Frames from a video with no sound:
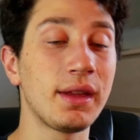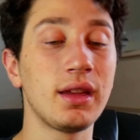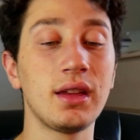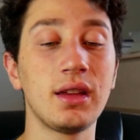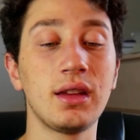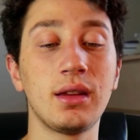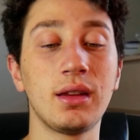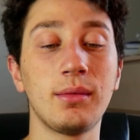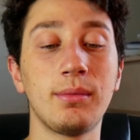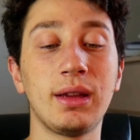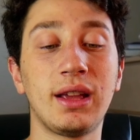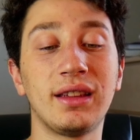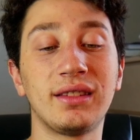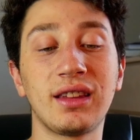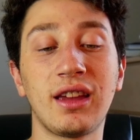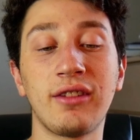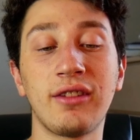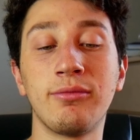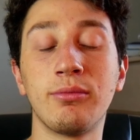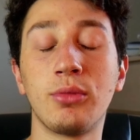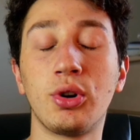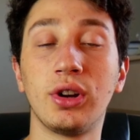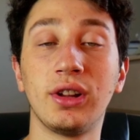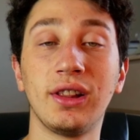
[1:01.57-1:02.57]
because I've
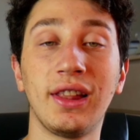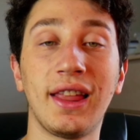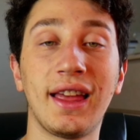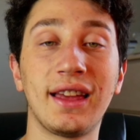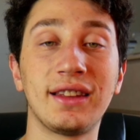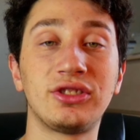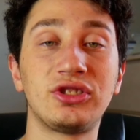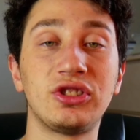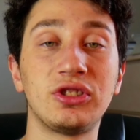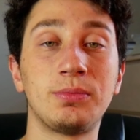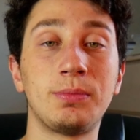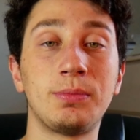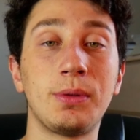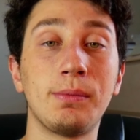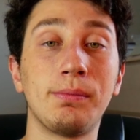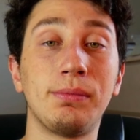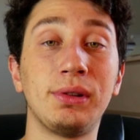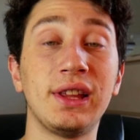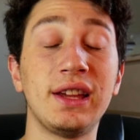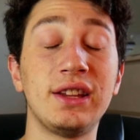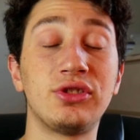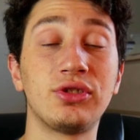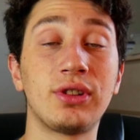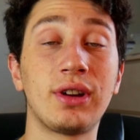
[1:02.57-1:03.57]
more or less just been
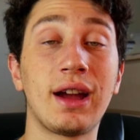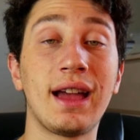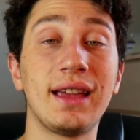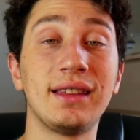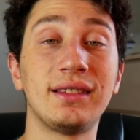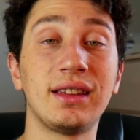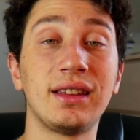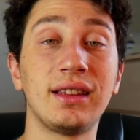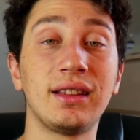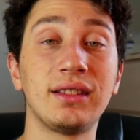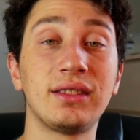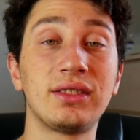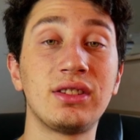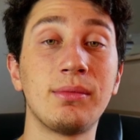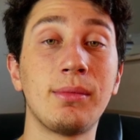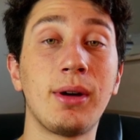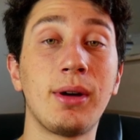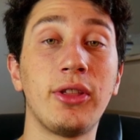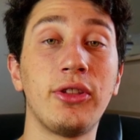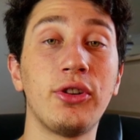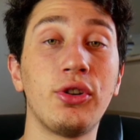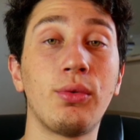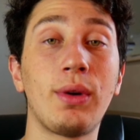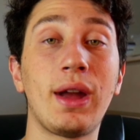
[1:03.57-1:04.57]
plagiarizing some other
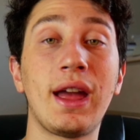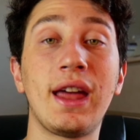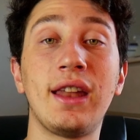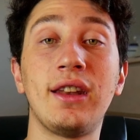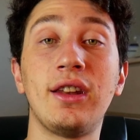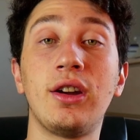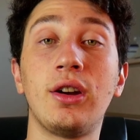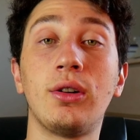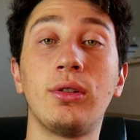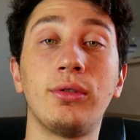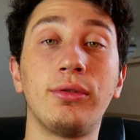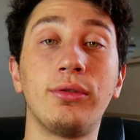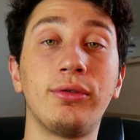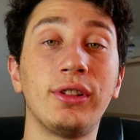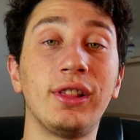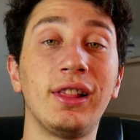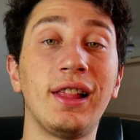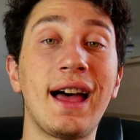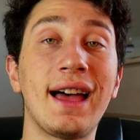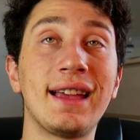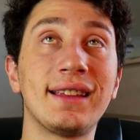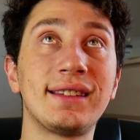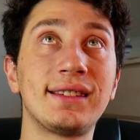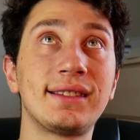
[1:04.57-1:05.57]
rando for the
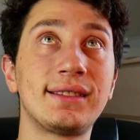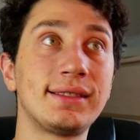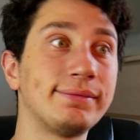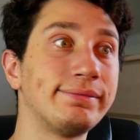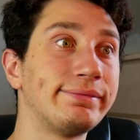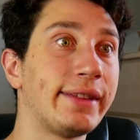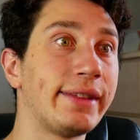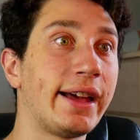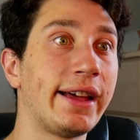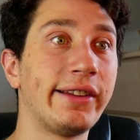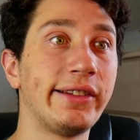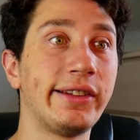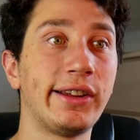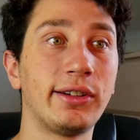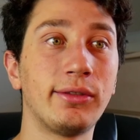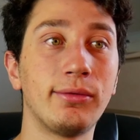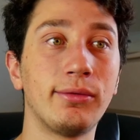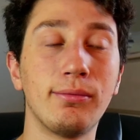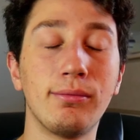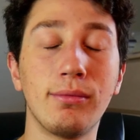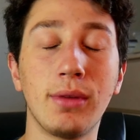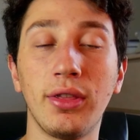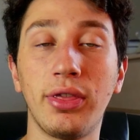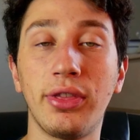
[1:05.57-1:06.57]
last, I don't know,
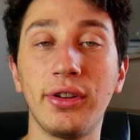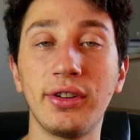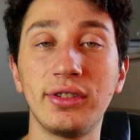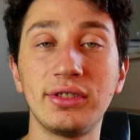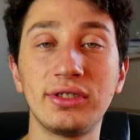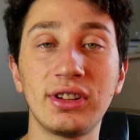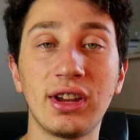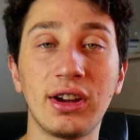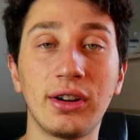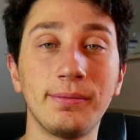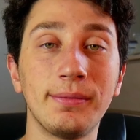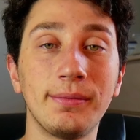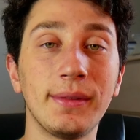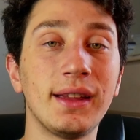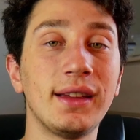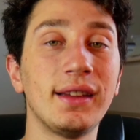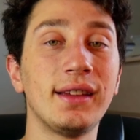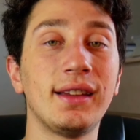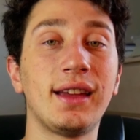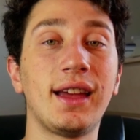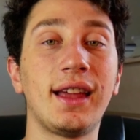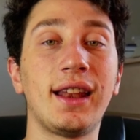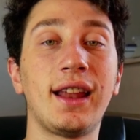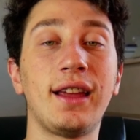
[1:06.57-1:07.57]
month or so,
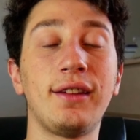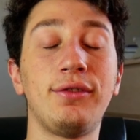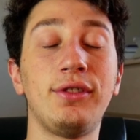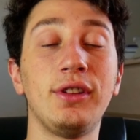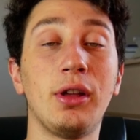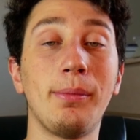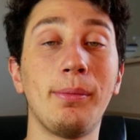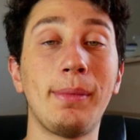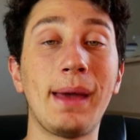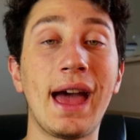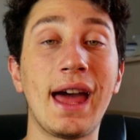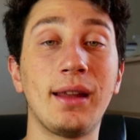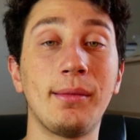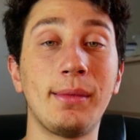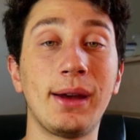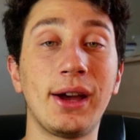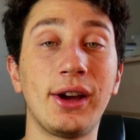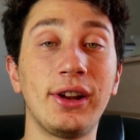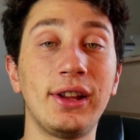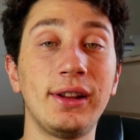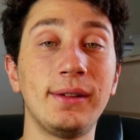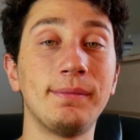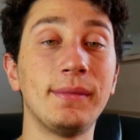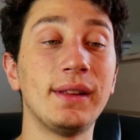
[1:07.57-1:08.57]
and I feel bad about it.
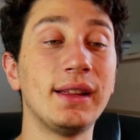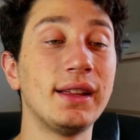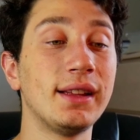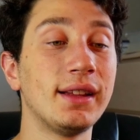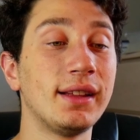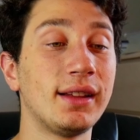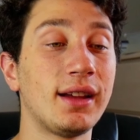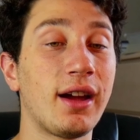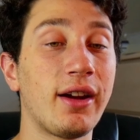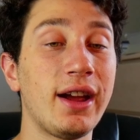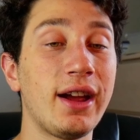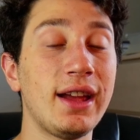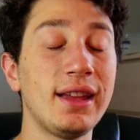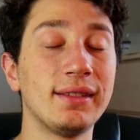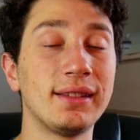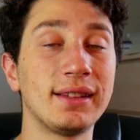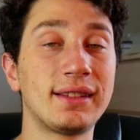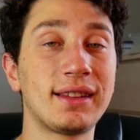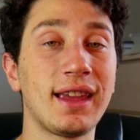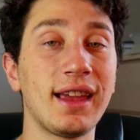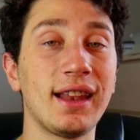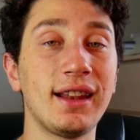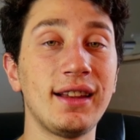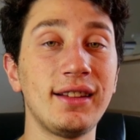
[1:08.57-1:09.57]
Alright, let's
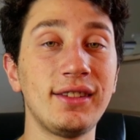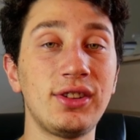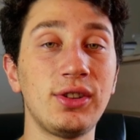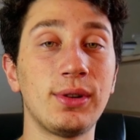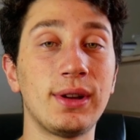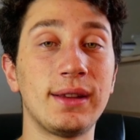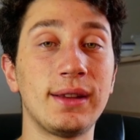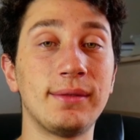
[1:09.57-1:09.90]
get into it.